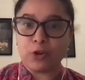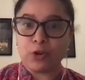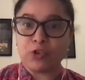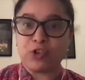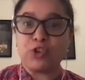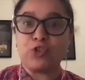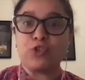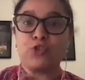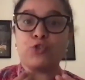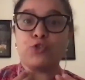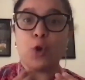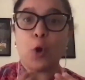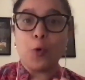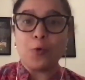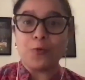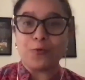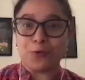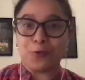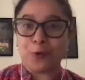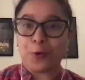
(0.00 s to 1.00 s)
She's
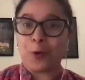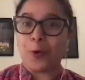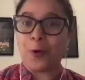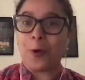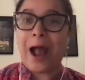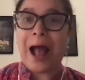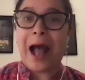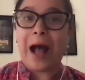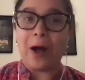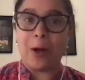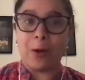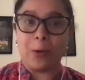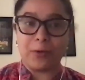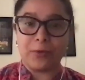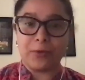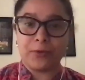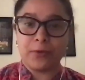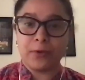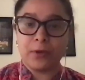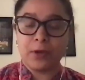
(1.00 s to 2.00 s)
known for her
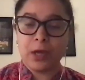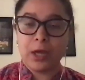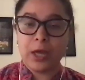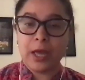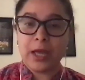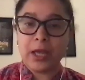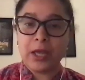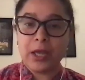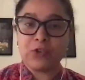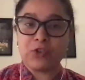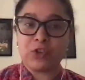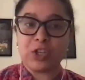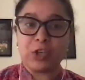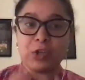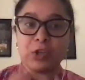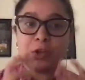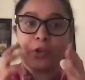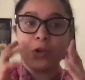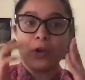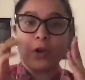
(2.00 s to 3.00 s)
howls.
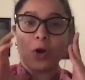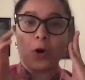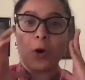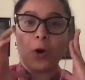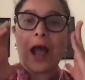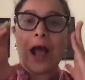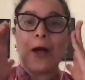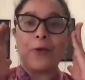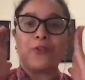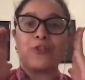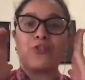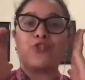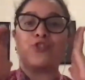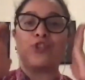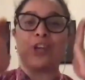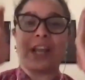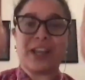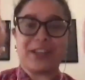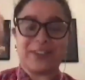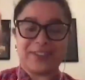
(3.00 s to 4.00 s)
Her howls
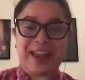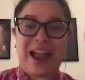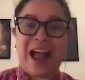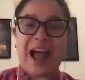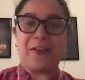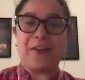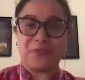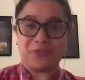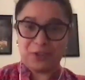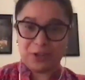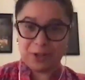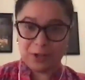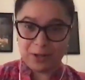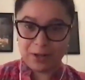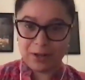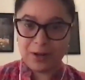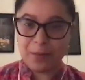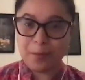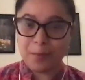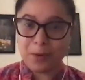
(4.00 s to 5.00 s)
chased after
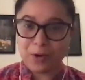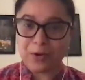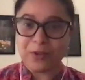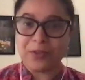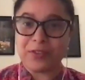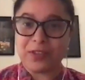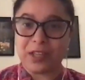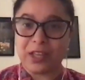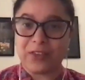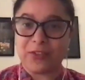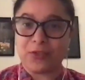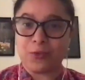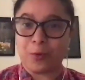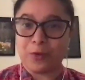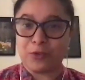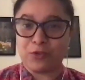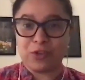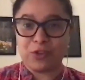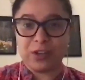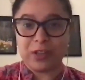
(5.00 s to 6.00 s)
Perseus
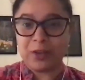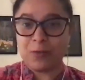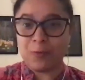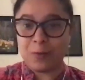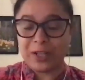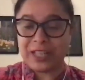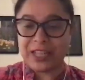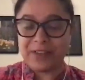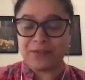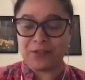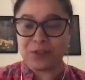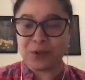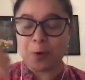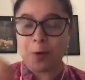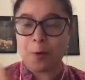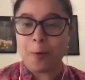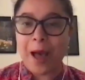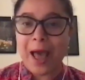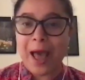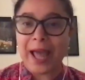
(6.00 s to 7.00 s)
when he flew
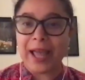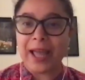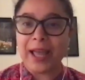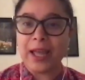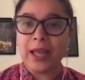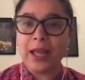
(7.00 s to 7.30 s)
away.